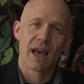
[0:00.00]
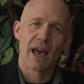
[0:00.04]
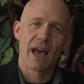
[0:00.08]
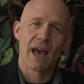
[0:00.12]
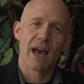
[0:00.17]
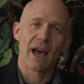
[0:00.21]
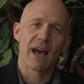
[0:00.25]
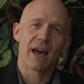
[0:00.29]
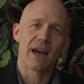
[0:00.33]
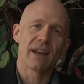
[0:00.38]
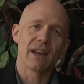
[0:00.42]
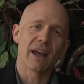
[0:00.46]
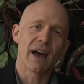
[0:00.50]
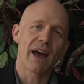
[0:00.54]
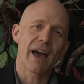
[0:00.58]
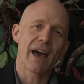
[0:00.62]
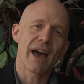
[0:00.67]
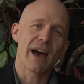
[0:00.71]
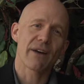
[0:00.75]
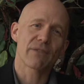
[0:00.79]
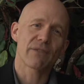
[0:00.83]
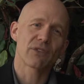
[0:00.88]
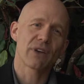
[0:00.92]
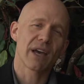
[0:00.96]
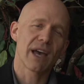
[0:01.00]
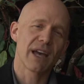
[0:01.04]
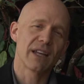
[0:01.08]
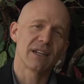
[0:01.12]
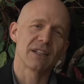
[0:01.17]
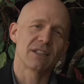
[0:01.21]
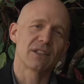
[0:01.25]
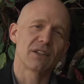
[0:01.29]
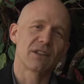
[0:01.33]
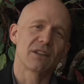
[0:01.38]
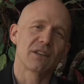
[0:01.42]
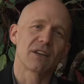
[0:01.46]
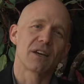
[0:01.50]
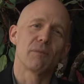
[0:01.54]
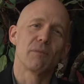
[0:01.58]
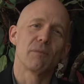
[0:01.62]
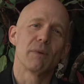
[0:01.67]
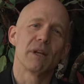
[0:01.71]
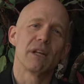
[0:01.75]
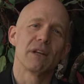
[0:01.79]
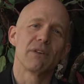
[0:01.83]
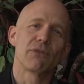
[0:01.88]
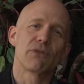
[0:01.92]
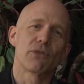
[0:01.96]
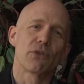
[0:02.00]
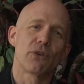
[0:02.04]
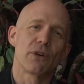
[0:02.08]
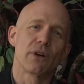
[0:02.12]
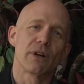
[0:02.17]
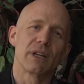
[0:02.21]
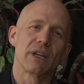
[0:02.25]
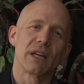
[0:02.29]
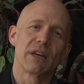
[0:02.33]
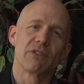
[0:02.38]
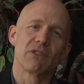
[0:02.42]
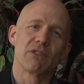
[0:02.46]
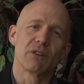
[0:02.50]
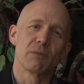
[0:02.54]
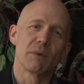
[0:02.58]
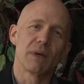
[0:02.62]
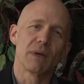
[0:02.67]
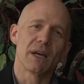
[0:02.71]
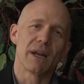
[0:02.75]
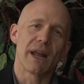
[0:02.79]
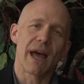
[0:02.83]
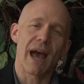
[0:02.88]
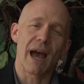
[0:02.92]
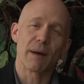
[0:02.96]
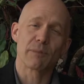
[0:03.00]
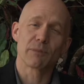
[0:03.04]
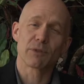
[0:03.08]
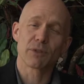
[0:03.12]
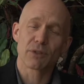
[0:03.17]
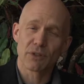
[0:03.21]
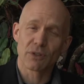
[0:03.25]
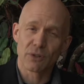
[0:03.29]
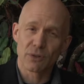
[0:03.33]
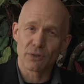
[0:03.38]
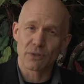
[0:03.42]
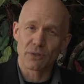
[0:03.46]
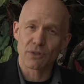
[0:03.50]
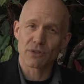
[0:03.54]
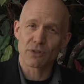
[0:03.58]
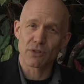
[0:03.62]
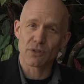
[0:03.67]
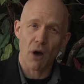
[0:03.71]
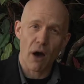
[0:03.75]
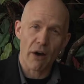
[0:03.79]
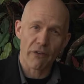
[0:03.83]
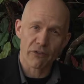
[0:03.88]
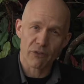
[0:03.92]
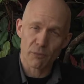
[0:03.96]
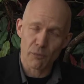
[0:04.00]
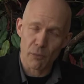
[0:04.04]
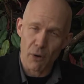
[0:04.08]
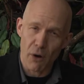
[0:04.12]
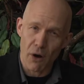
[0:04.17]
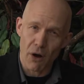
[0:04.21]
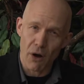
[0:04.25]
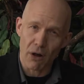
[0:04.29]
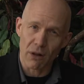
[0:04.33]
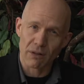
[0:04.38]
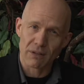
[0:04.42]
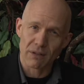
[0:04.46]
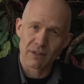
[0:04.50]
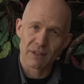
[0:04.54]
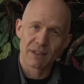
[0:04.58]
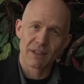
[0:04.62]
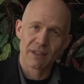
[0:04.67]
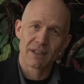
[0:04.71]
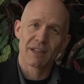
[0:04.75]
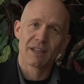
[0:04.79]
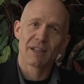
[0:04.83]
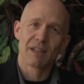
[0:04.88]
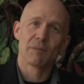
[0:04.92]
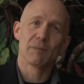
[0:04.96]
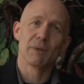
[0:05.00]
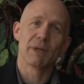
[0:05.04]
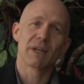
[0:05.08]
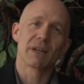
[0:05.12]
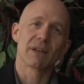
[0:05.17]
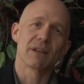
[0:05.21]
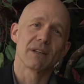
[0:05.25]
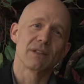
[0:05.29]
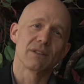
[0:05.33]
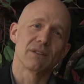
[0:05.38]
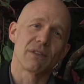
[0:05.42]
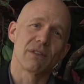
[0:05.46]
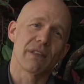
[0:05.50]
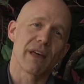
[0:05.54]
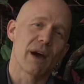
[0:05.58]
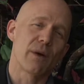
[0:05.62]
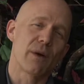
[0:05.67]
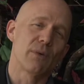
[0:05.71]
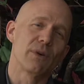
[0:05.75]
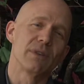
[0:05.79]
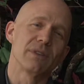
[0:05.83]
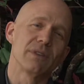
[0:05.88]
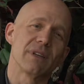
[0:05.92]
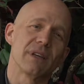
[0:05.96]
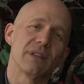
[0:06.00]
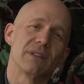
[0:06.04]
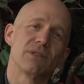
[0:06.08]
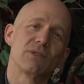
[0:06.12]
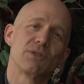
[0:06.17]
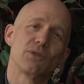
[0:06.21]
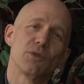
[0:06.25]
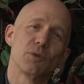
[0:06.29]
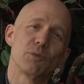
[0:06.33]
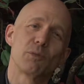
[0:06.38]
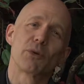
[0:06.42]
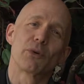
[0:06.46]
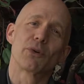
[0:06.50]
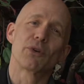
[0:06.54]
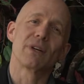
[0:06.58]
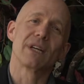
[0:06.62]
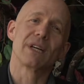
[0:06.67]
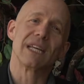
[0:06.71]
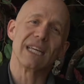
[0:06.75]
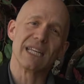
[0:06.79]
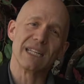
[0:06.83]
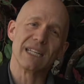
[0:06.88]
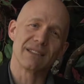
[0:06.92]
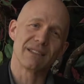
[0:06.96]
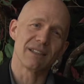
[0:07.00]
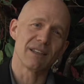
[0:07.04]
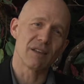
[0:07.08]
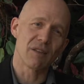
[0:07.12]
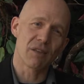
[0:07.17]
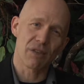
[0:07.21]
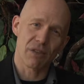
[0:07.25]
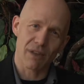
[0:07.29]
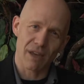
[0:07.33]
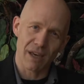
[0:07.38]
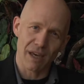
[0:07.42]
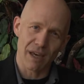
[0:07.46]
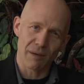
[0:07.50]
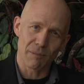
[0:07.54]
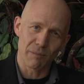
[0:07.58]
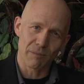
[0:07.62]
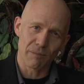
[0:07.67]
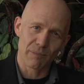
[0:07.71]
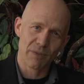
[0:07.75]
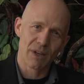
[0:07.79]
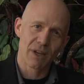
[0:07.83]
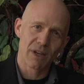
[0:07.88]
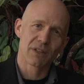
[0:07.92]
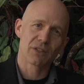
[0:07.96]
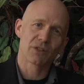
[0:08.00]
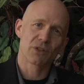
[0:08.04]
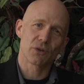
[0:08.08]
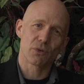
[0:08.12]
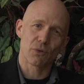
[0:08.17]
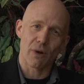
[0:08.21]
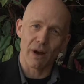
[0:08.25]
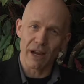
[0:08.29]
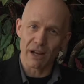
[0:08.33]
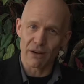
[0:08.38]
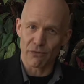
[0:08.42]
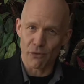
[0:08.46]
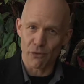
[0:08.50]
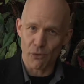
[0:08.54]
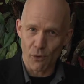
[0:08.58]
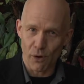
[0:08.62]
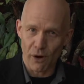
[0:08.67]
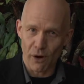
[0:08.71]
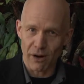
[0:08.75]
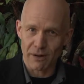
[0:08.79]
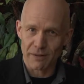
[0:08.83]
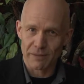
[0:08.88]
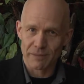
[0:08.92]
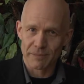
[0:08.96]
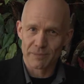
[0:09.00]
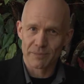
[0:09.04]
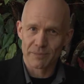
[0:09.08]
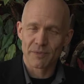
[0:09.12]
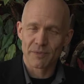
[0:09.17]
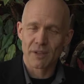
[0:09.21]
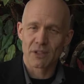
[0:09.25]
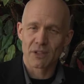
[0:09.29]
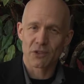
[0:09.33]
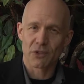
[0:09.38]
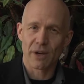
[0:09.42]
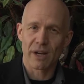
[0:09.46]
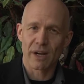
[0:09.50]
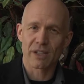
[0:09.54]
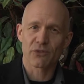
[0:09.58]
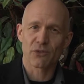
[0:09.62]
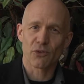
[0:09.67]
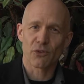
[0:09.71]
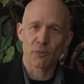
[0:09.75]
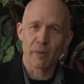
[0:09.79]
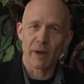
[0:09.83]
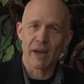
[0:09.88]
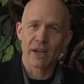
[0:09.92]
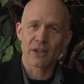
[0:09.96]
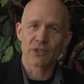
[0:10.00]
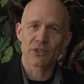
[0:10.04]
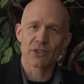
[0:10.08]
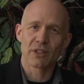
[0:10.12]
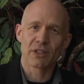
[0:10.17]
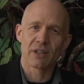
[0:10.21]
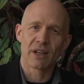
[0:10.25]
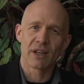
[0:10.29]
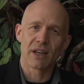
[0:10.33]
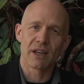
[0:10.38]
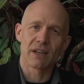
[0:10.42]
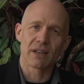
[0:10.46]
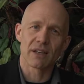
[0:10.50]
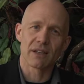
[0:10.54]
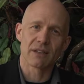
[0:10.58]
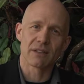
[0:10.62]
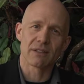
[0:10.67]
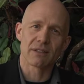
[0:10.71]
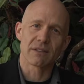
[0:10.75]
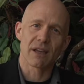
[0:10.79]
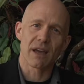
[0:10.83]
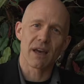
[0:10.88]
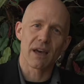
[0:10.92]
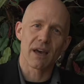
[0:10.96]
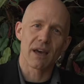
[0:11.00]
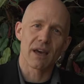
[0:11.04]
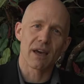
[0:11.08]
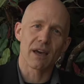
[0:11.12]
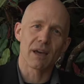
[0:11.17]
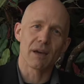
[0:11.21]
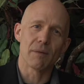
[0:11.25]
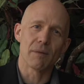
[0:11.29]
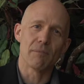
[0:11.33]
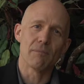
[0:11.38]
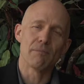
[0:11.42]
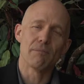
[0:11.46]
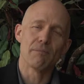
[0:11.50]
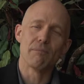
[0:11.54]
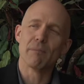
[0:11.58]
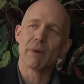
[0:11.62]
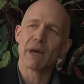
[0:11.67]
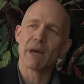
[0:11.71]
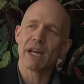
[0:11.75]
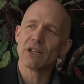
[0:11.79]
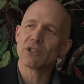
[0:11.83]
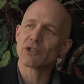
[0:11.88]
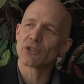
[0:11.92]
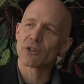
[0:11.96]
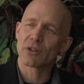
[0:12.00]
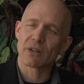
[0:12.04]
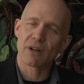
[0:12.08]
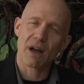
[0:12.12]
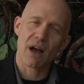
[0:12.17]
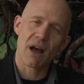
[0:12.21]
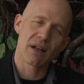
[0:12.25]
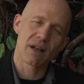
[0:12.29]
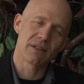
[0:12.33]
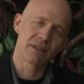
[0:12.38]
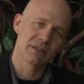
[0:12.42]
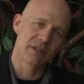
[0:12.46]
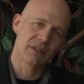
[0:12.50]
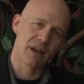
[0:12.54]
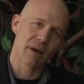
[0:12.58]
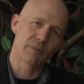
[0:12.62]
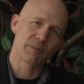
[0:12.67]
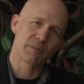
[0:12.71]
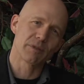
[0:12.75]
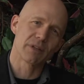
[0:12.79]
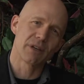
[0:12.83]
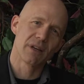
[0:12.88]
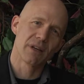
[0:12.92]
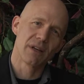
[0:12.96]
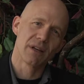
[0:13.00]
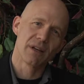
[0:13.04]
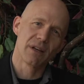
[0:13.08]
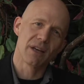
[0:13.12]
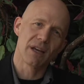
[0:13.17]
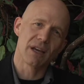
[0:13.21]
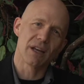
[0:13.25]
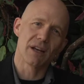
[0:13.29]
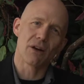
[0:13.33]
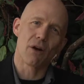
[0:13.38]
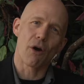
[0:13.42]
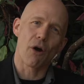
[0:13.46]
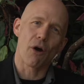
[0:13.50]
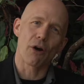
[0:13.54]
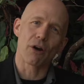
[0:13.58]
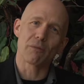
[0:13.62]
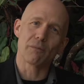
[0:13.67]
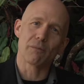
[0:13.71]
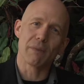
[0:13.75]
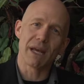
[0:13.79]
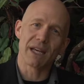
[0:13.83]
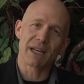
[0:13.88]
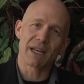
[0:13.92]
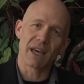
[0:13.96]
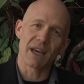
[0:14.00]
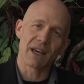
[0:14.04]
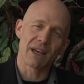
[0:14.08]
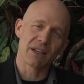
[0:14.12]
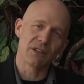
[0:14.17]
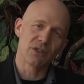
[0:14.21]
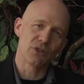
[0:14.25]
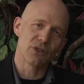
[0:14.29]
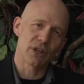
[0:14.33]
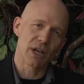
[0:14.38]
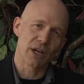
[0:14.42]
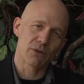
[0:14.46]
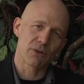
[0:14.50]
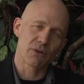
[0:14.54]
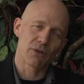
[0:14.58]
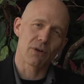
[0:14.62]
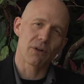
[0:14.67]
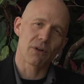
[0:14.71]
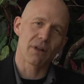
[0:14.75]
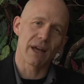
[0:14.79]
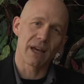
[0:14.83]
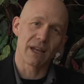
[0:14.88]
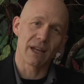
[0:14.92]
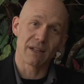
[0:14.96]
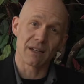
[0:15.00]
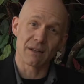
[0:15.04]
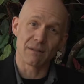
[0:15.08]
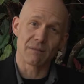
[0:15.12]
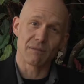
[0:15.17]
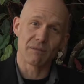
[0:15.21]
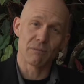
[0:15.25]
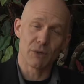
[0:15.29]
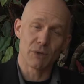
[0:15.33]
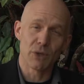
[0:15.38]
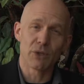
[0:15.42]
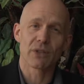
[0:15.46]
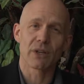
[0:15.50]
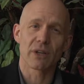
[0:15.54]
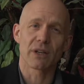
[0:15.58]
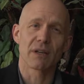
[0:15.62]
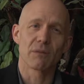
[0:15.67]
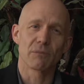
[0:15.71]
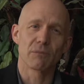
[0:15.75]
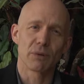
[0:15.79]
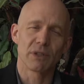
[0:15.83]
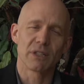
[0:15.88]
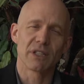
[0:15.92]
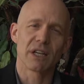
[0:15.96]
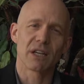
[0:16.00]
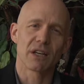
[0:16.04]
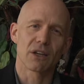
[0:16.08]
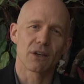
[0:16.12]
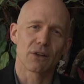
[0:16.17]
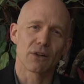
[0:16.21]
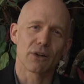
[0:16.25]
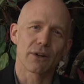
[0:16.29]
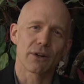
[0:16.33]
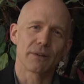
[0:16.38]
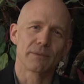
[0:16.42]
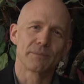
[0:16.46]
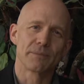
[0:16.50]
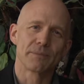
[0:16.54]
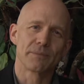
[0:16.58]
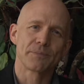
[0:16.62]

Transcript: And I have to hand it to the committee for giving me an absolute softball, because that was a super easy theme to write for. Transformation is a major concept in art making in general and in music in particular.